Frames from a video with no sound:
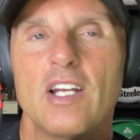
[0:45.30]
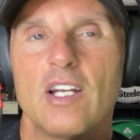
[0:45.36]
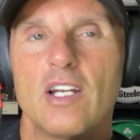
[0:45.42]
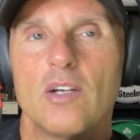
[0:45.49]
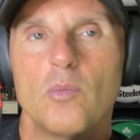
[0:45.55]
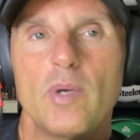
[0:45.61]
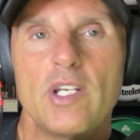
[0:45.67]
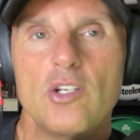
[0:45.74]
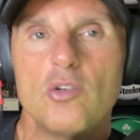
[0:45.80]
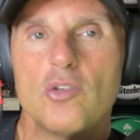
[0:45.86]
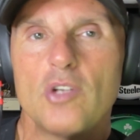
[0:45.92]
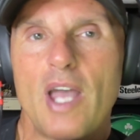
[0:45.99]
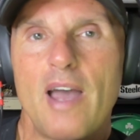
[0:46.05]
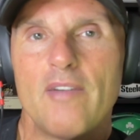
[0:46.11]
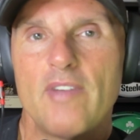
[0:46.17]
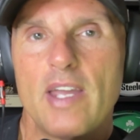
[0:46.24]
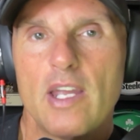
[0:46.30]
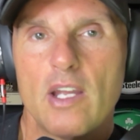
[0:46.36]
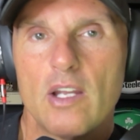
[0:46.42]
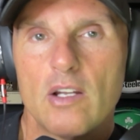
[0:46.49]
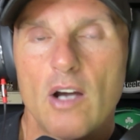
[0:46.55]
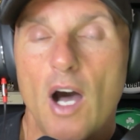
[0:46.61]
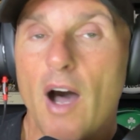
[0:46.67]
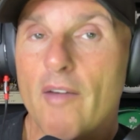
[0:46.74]
We do have a
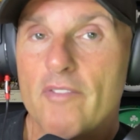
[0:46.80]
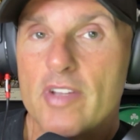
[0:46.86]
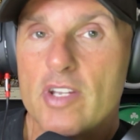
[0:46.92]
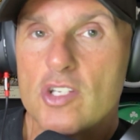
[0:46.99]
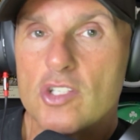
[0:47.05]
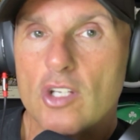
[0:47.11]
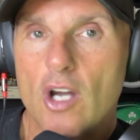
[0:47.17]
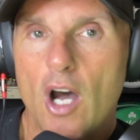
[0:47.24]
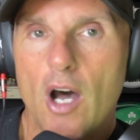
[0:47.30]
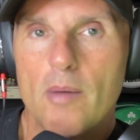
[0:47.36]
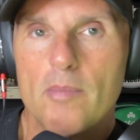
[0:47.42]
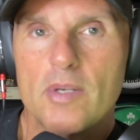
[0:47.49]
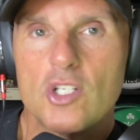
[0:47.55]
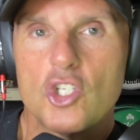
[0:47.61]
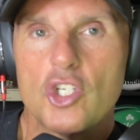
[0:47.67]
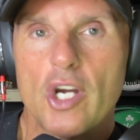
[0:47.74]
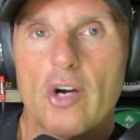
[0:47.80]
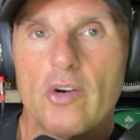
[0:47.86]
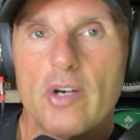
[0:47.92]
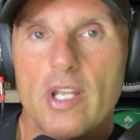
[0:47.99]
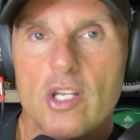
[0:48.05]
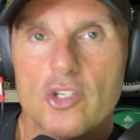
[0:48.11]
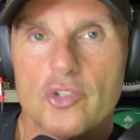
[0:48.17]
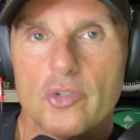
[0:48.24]
obvious common shared
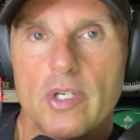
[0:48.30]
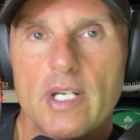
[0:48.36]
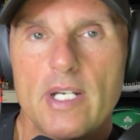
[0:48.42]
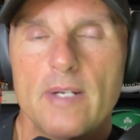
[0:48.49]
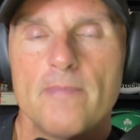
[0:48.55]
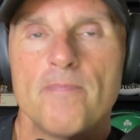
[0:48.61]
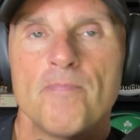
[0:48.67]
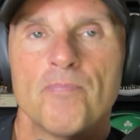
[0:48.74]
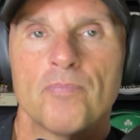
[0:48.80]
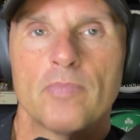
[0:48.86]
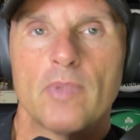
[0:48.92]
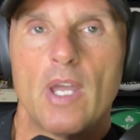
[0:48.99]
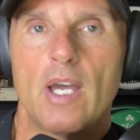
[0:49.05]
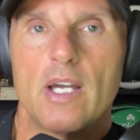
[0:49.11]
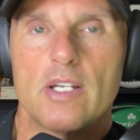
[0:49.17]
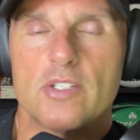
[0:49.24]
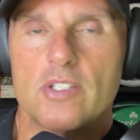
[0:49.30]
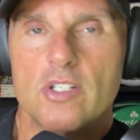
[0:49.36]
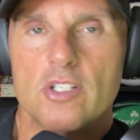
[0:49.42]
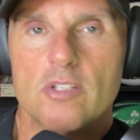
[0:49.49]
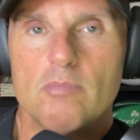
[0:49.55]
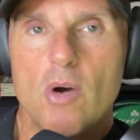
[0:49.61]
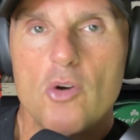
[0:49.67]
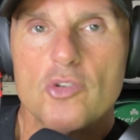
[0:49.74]
history,
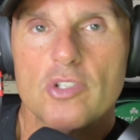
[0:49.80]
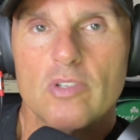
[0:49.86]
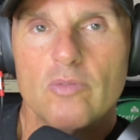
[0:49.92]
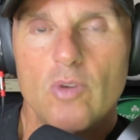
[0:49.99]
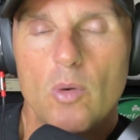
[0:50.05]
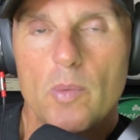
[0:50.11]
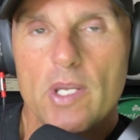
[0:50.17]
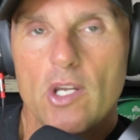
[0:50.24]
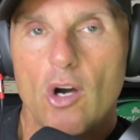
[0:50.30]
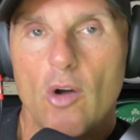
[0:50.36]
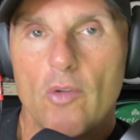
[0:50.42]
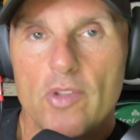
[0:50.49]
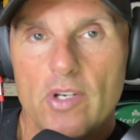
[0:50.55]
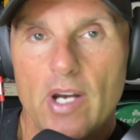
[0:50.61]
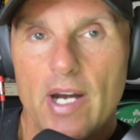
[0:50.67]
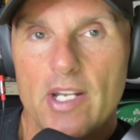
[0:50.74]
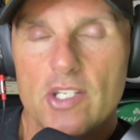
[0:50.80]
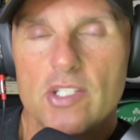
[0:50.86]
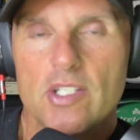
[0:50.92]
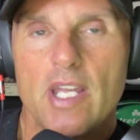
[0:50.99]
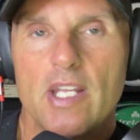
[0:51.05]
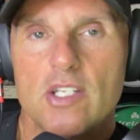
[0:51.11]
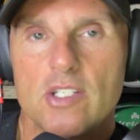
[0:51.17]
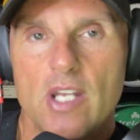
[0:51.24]
since most of what we call the United
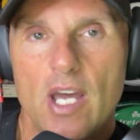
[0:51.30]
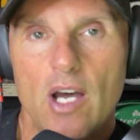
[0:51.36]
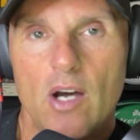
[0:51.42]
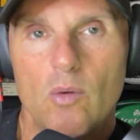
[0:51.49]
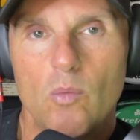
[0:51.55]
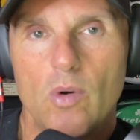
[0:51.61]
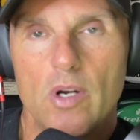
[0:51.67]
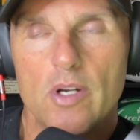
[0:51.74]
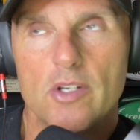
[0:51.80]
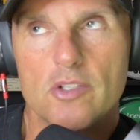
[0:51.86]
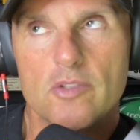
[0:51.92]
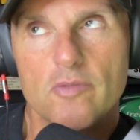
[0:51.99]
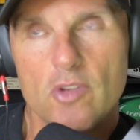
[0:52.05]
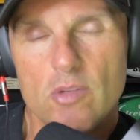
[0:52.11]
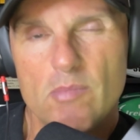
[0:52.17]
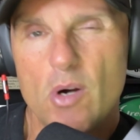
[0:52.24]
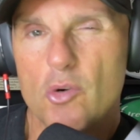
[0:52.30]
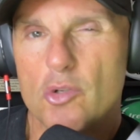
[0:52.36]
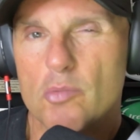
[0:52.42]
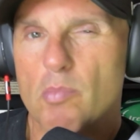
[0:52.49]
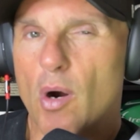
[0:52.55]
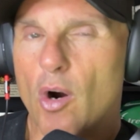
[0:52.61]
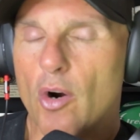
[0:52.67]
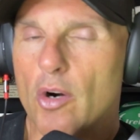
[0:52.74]
States now was, for the most
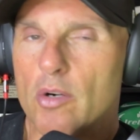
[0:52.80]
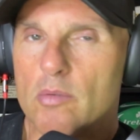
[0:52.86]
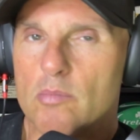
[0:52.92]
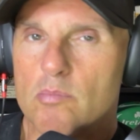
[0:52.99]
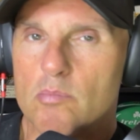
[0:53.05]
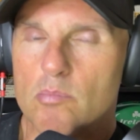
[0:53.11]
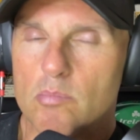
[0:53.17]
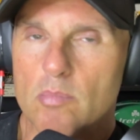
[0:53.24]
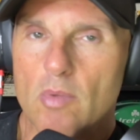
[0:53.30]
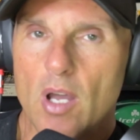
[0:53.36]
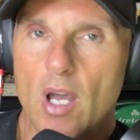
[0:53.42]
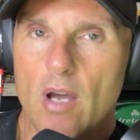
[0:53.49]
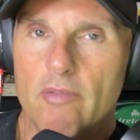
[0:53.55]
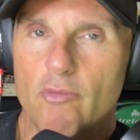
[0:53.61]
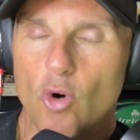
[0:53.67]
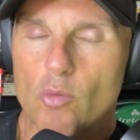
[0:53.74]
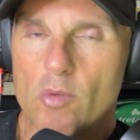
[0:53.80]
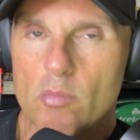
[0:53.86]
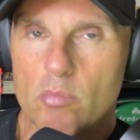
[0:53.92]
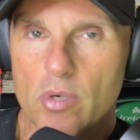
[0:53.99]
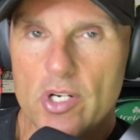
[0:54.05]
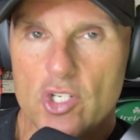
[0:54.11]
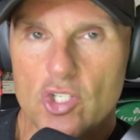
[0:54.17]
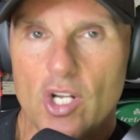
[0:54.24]
part, former
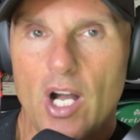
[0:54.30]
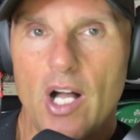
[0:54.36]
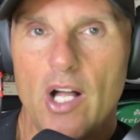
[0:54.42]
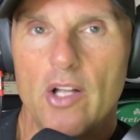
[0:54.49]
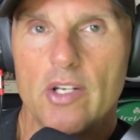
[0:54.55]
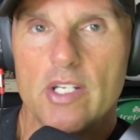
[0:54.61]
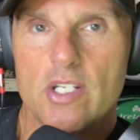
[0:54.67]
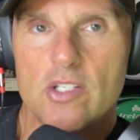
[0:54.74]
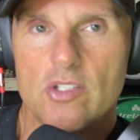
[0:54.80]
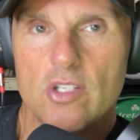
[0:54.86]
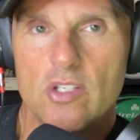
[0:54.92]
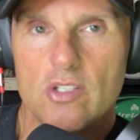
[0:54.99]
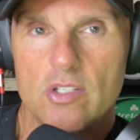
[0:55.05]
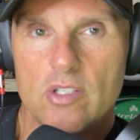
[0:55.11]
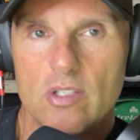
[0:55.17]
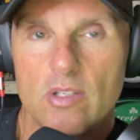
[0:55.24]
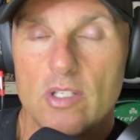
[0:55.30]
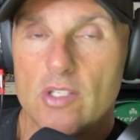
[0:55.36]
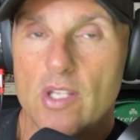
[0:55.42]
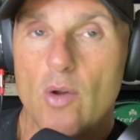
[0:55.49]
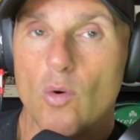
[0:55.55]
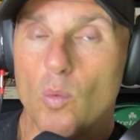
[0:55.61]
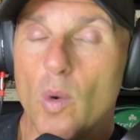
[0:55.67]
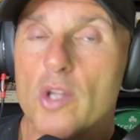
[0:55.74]
British colonies, as they
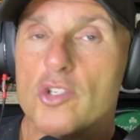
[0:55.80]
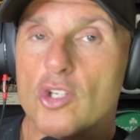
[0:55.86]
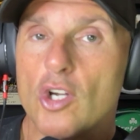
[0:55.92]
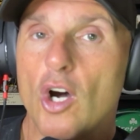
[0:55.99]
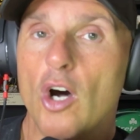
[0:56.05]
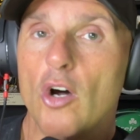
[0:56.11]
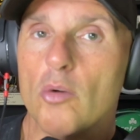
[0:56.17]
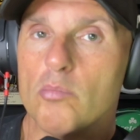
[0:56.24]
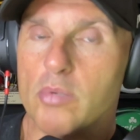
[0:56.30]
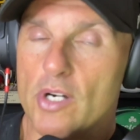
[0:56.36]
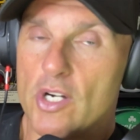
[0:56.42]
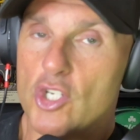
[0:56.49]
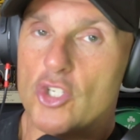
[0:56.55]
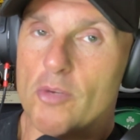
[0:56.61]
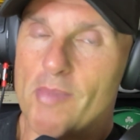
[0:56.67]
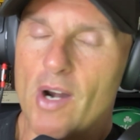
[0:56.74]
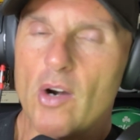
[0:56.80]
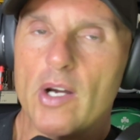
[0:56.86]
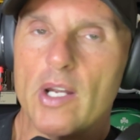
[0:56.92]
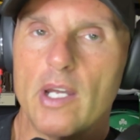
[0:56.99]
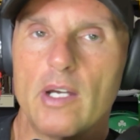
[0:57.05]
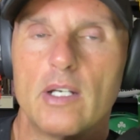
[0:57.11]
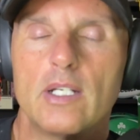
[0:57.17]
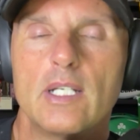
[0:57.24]
were once called British
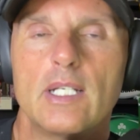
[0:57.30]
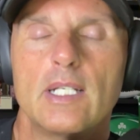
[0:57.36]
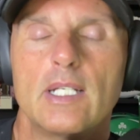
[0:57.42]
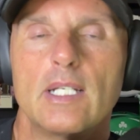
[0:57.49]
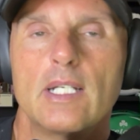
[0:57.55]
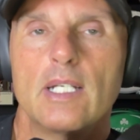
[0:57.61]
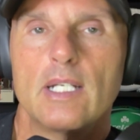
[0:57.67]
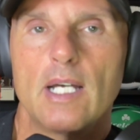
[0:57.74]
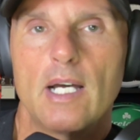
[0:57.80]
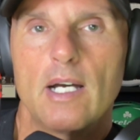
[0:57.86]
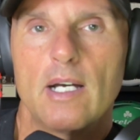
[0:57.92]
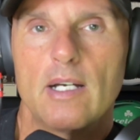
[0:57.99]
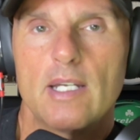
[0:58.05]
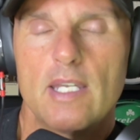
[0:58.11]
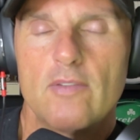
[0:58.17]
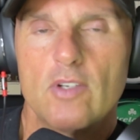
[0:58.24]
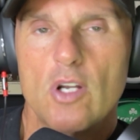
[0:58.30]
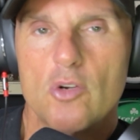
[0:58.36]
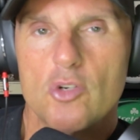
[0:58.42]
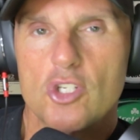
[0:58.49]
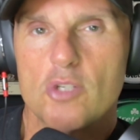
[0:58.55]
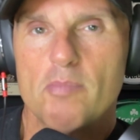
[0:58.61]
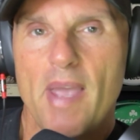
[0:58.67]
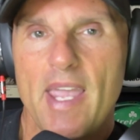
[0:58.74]
America, even though
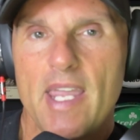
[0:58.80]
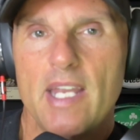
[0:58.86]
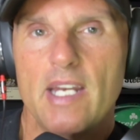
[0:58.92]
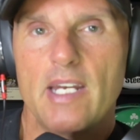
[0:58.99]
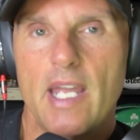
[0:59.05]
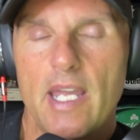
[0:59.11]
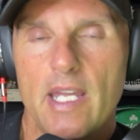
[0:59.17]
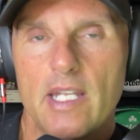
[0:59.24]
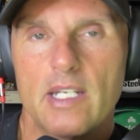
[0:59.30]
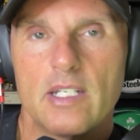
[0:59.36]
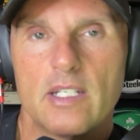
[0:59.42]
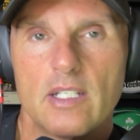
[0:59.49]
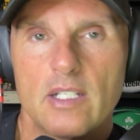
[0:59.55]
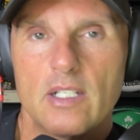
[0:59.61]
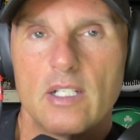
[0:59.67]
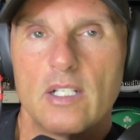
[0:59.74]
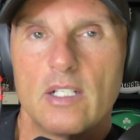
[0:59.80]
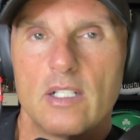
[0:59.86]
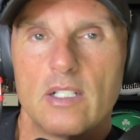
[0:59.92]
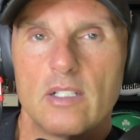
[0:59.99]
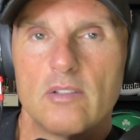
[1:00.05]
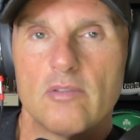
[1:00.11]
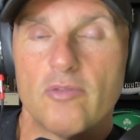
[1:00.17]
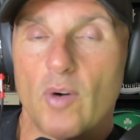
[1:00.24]
Spain and
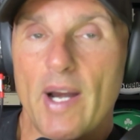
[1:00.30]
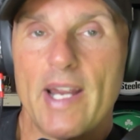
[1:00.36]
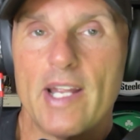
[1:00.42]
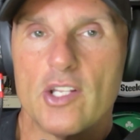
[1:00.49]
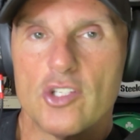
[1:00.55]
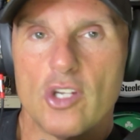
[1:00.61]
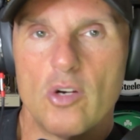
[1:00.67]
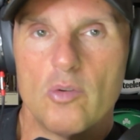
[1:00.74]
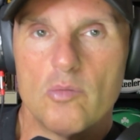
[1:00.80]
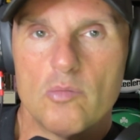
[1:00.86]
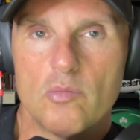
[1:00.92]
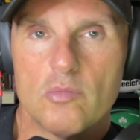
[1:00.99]
France owned